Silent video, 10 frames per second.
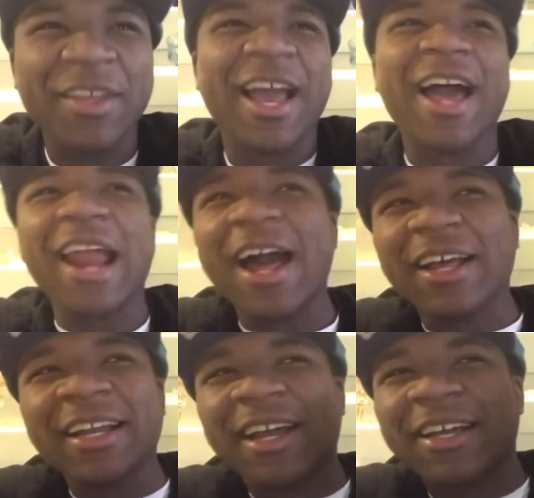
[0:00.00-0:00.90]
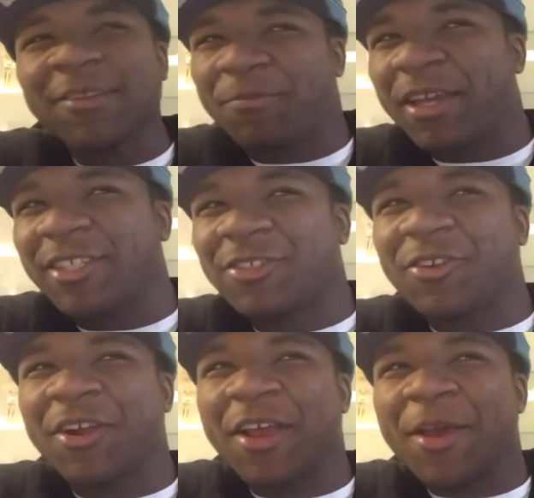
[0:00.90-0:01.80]
I, I And I couldn't
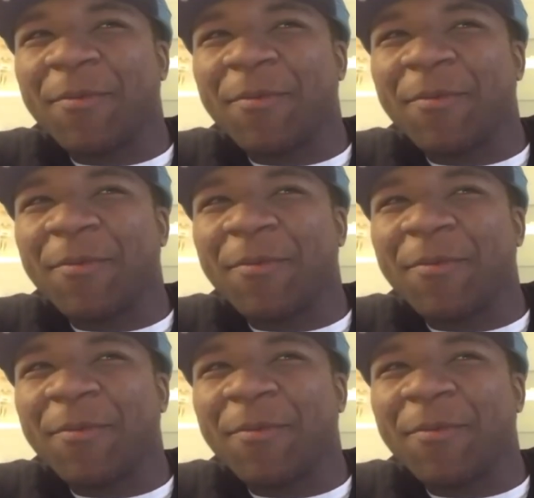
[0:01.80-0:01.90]
picture